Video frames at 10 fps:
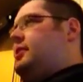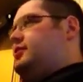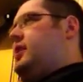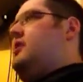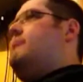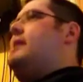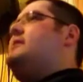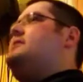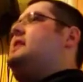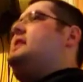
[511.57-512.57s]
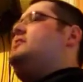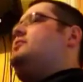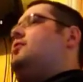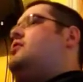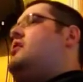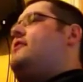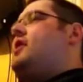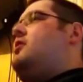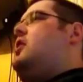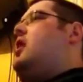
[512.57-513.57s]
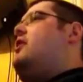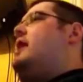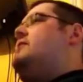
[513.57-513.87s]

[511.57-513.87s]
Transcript: the Dragon magazine, I took Unearthed Arcana,